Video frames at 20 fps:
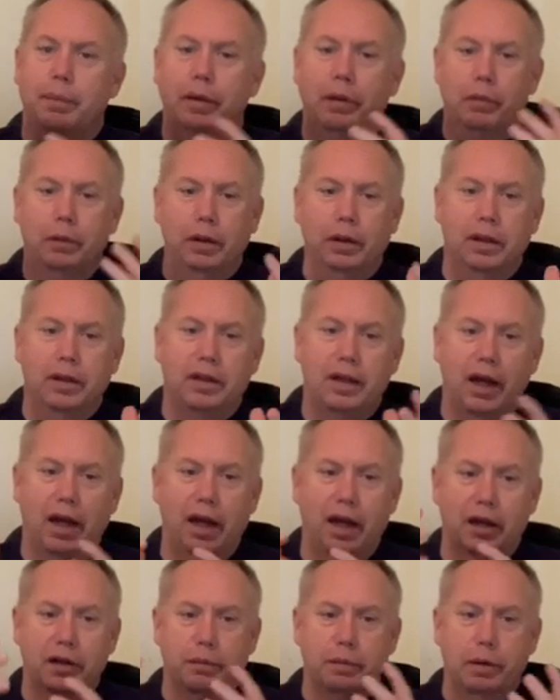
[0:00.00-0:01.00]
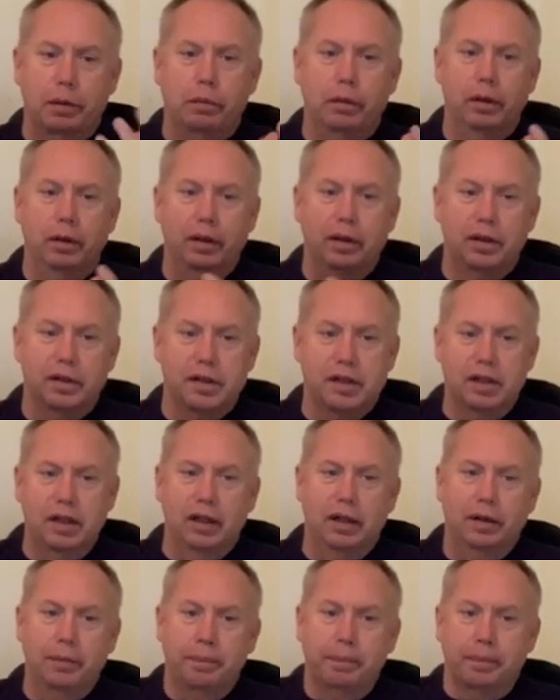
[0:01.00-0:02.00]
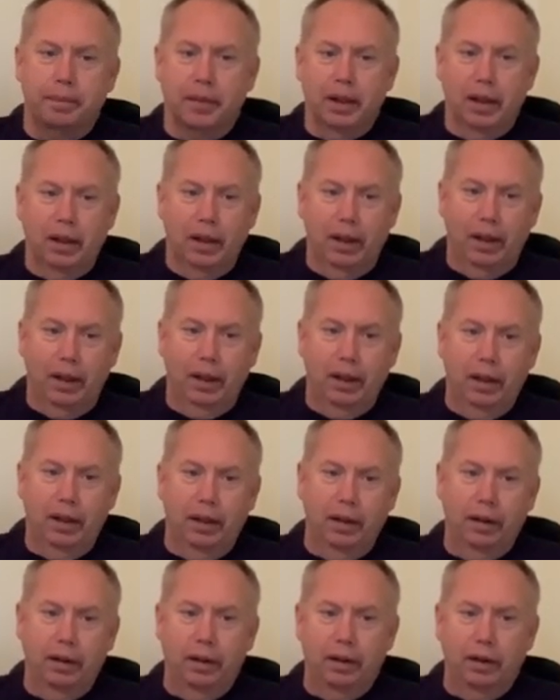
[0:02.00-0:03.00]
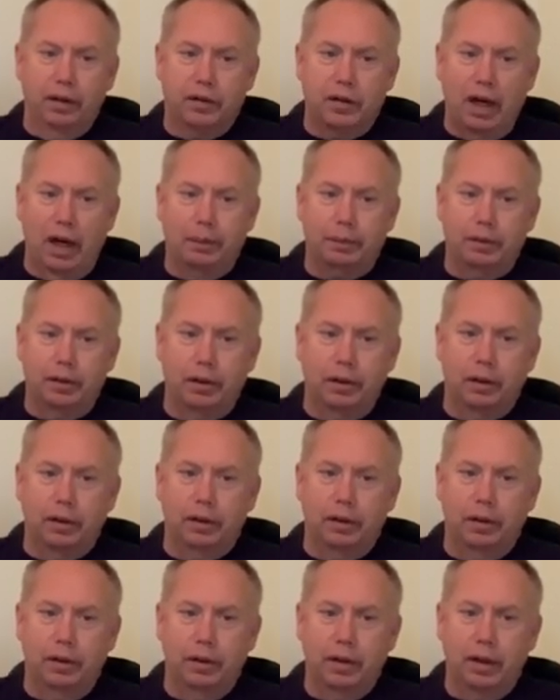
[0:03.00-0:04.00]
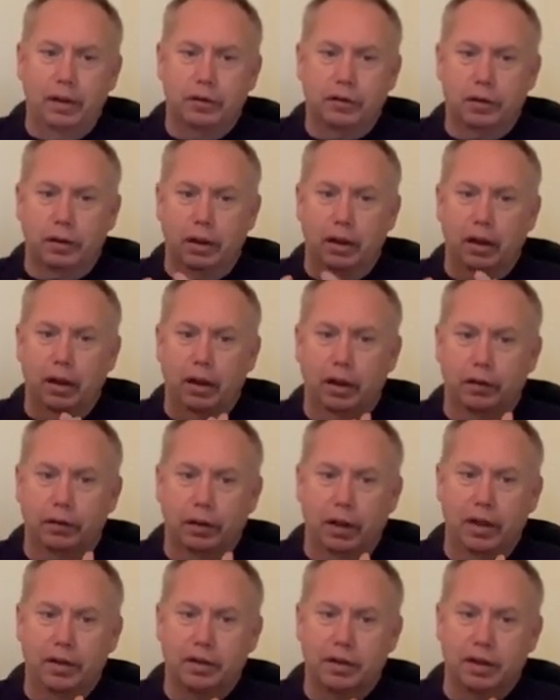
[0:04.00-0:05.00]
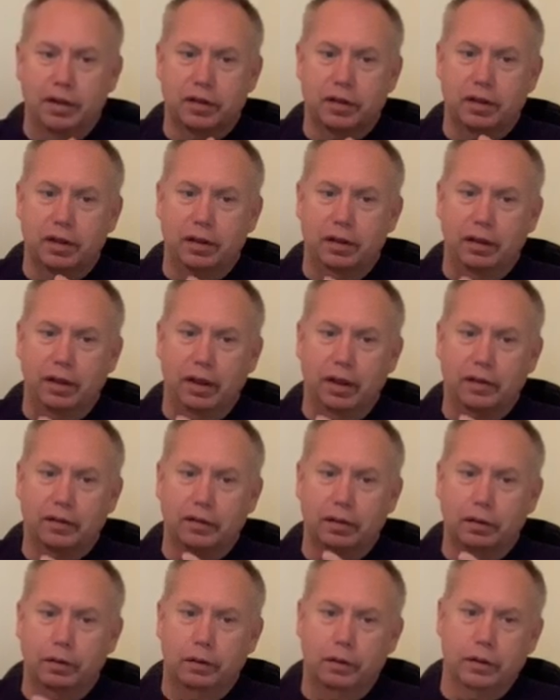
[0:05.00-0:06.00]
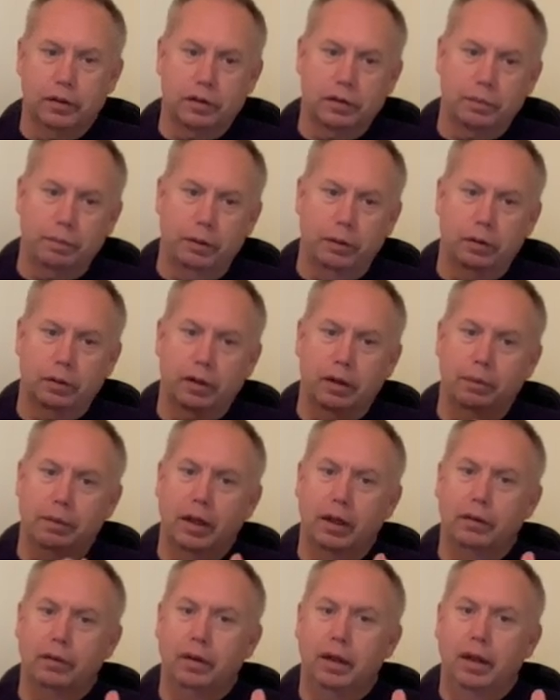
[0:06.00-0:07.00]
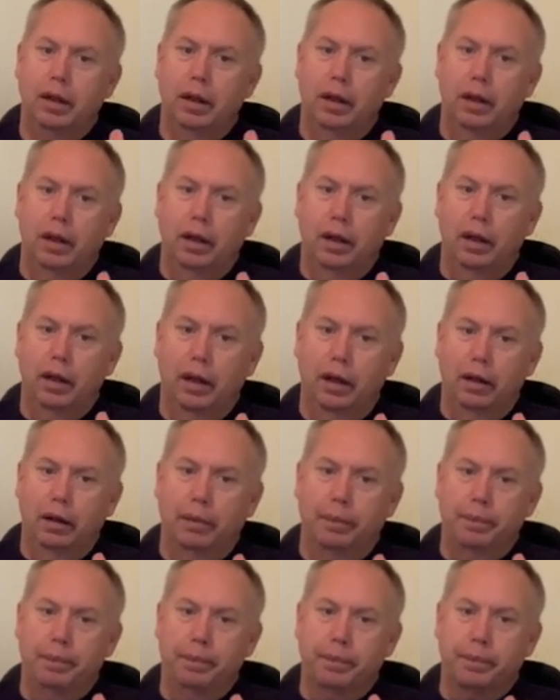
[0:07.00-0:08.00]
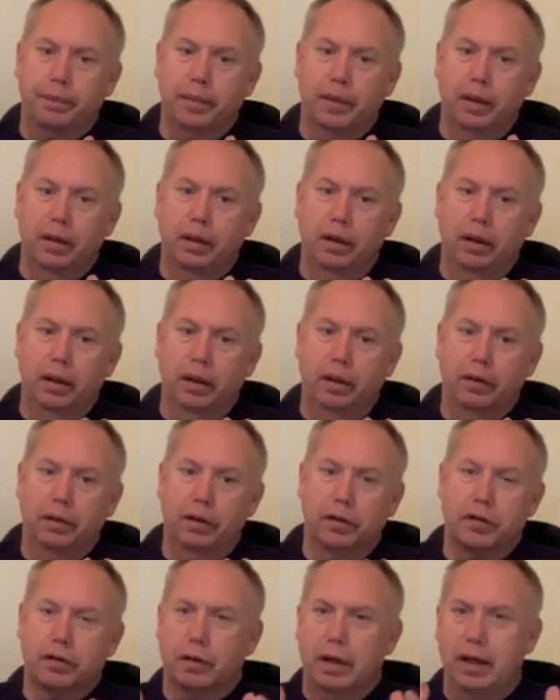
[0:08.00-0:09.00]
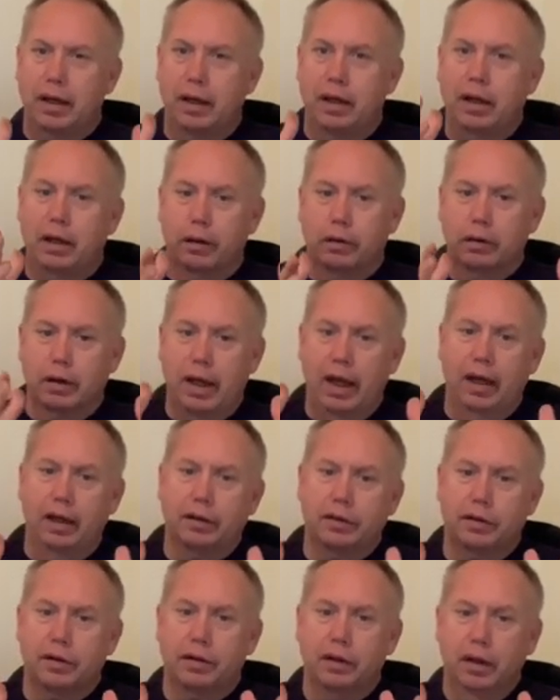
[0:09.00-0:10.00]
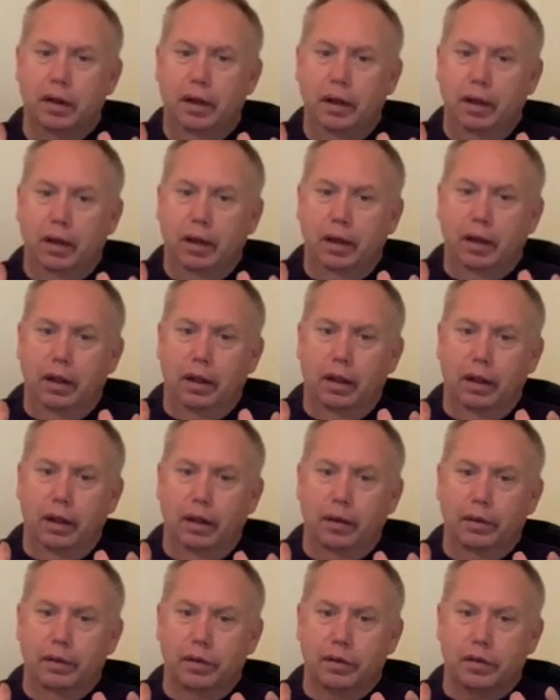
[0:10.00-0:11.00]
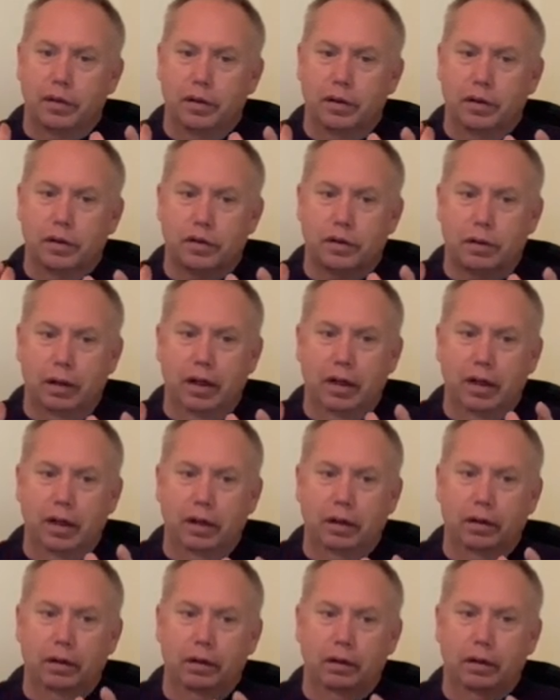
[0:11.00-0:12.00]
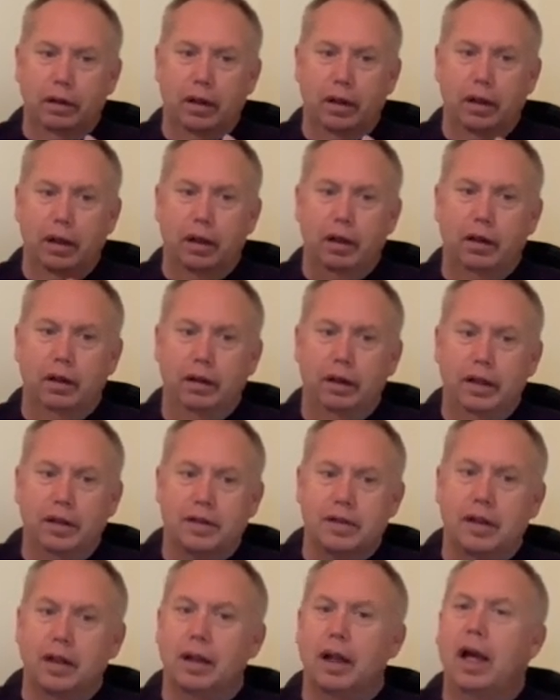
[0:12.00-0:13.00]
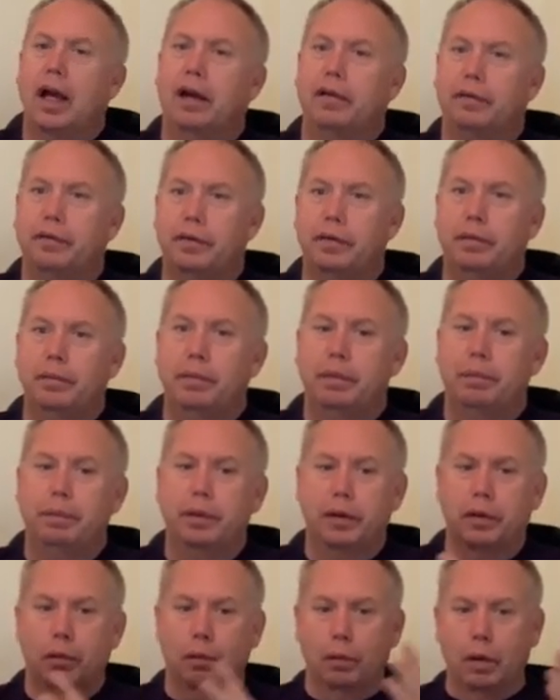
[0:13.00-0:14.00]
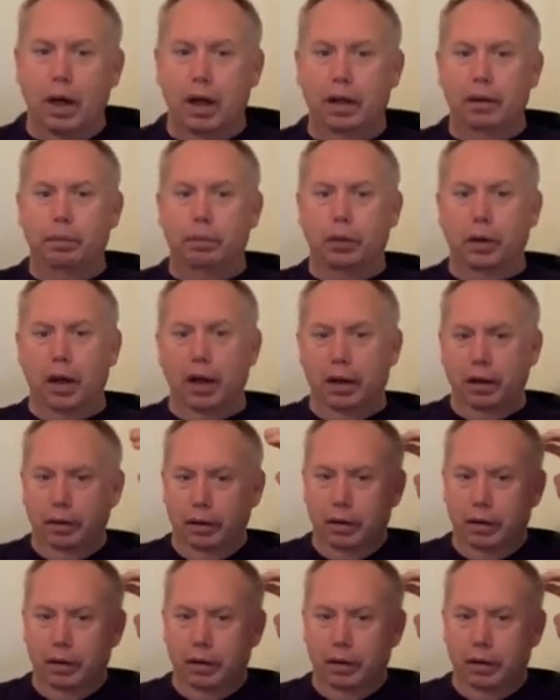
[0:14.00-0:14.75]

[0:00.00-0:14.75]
be willing to ask, be willing to seek. And chapter then transitioned as the Lord spoke about the straight and narrow gates. The straight and narrow leads to life, but the wide, broad